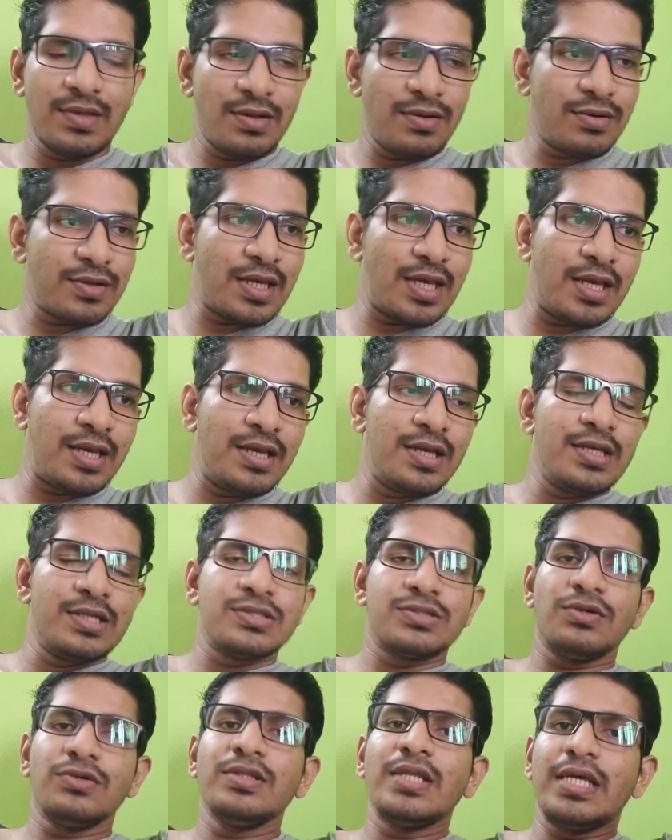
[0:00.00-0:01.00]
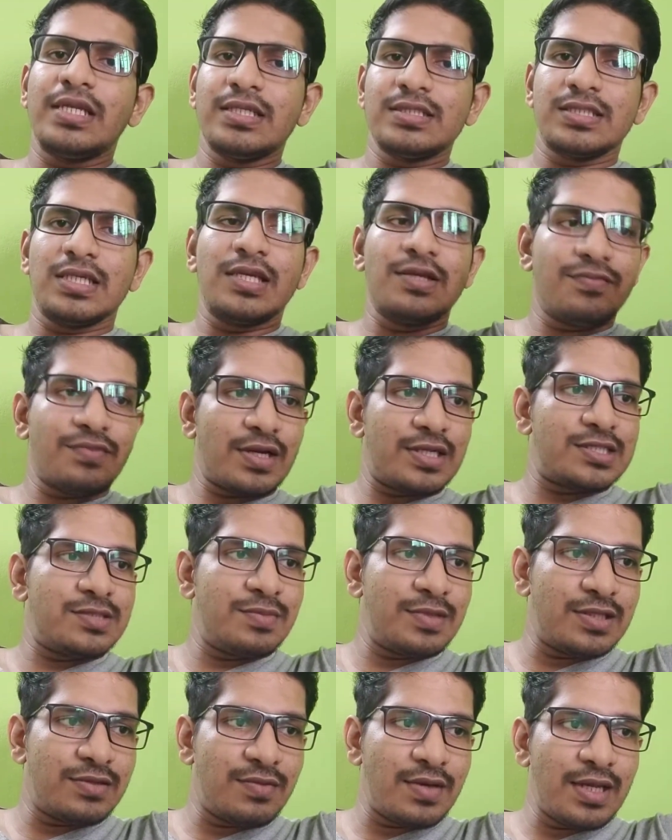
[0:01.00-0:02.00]
Okay, so that is the difference
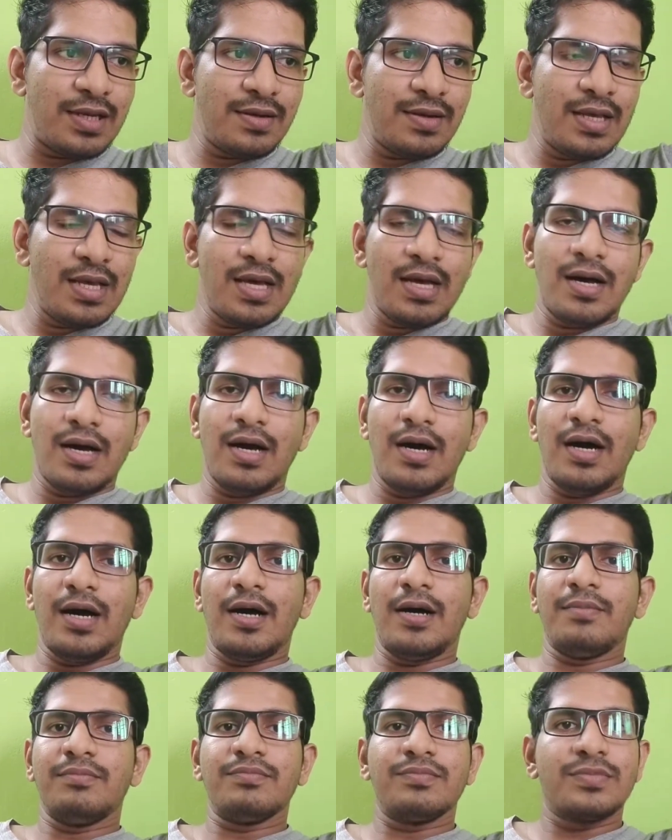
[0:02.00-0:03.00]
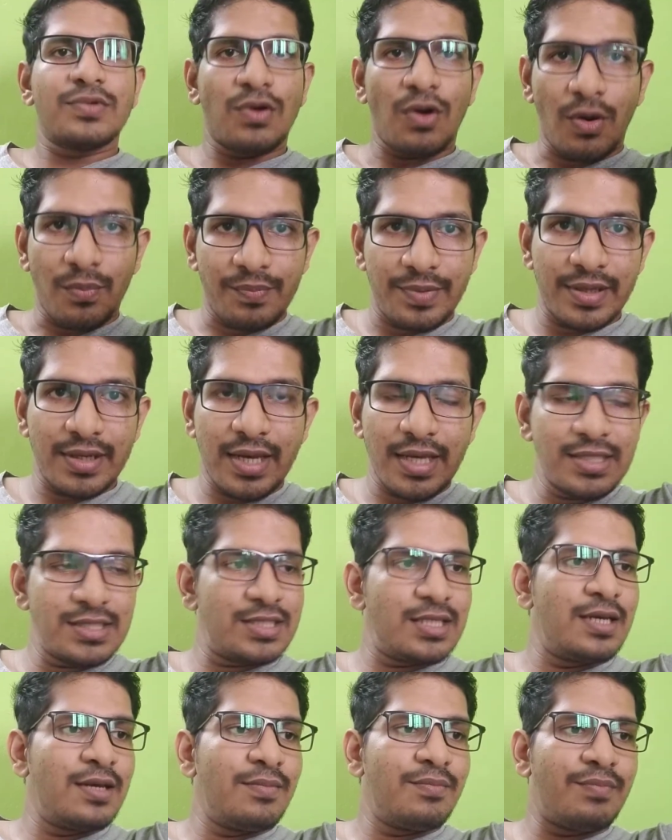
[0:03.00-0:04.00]
between copyright,
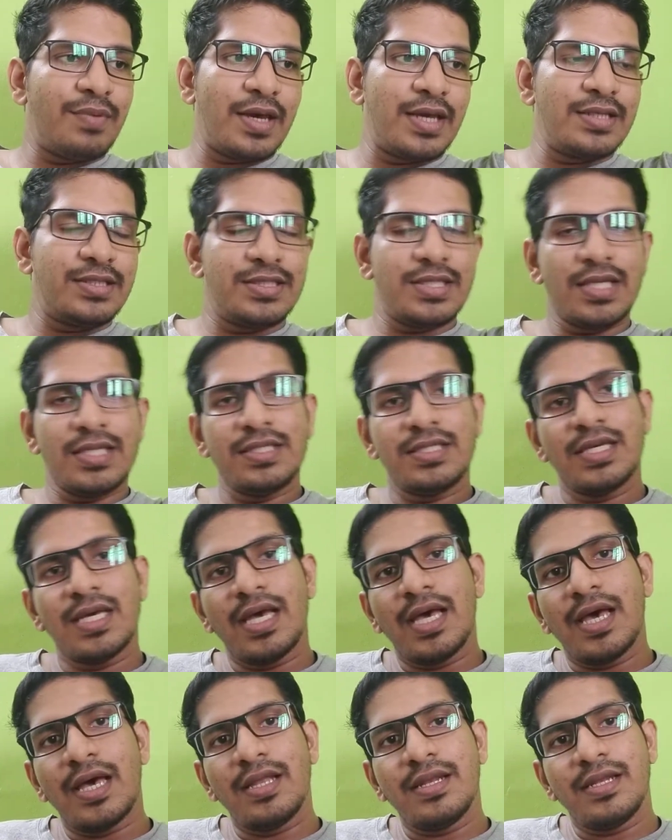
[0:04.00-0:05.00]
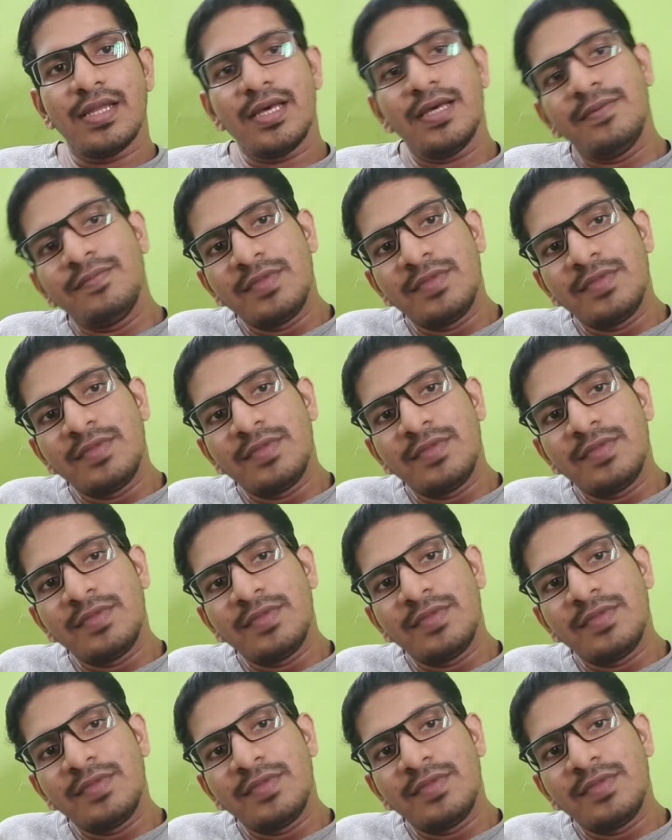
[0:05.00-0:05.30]
patent, and